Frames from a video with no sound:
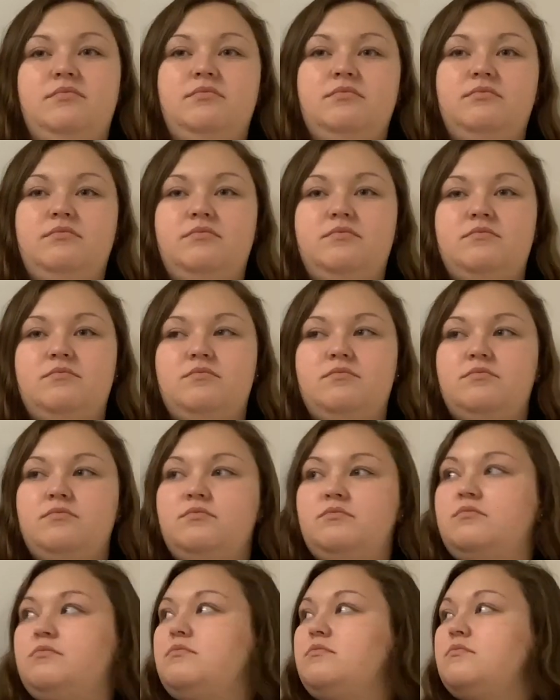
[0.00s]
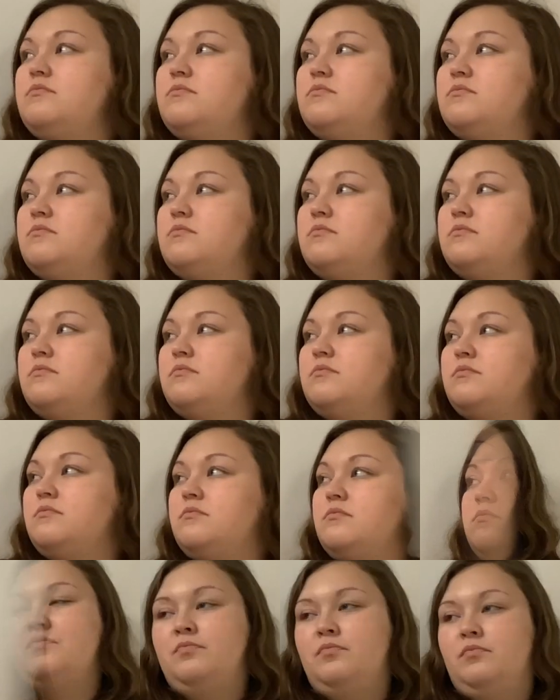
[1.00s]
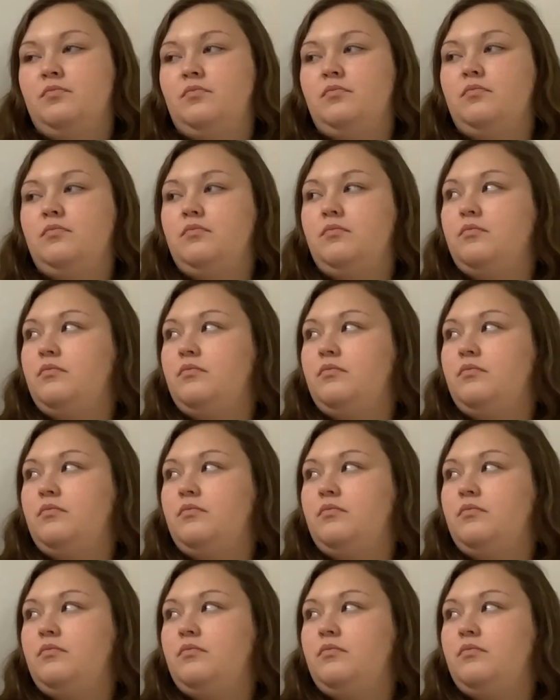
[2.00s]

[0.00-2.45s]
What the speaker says: (not speaking)